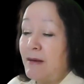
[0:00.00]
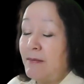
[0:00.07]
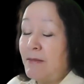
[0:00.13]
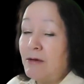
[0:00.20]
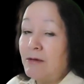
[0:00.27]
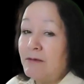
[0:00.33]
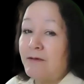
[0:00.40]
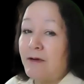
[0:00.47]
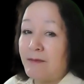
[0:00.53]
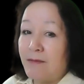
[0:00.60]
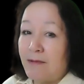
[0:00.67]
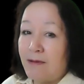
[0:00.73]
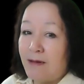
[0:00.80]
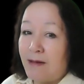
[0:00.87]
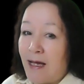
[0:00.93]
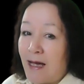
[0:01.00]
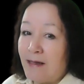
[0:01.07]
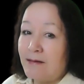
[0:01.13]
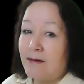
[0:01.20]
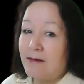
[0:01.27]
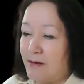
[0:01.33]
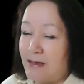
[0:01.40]
people from
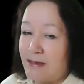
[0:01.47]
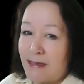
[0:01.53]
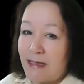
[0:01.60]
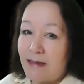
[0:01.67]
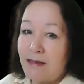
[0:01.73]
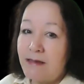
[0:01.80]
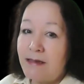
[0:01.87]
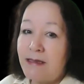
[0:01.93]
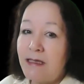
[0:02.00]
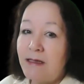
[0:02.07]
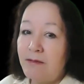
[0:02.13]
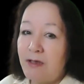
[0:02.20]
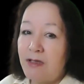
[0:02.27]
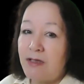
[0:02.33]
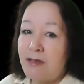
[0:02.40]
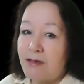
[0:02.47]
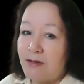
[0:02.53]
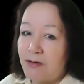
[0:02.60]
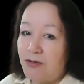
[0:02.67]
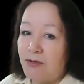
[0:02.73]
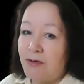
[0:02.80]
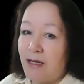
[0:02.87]
that descendancy, which is
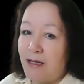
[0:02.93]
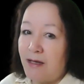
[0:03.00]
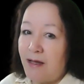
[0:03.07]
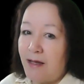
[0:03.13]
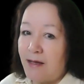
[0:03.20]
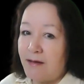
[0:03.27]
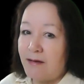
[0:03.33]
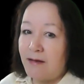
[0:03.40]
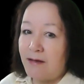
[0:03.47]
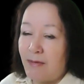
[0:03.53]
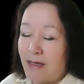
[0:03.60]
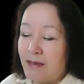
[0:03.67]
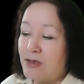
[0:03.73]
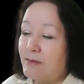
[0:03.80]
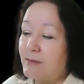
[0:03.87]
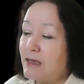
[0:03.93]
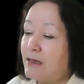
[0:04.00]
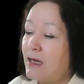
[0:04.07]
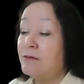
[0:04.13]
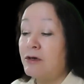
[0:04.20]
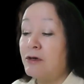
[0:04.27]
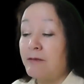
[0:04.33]
Judah and Benjamin,
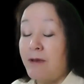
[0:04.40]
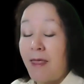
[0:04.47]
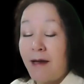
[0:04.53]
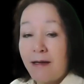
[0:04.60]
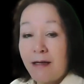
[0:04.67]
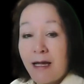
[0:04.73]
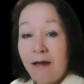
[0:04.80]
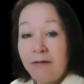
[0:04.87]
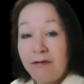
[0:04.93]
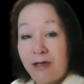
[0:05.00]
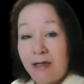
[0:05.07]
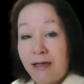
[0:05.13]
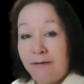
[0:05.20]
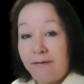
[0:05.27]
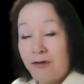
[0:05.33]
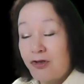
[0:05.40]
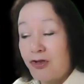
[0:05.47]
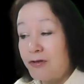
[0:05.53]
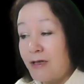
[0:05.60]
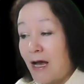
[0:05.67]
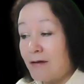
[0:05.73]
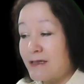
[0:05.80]
were without a country for
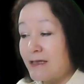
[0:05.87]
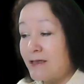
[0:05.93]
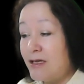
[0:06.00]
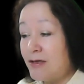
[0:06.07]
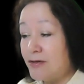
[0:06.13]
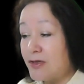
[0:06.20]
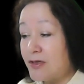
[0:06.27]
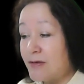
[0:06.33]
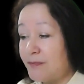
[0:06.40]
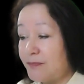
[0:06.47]
2,000 years,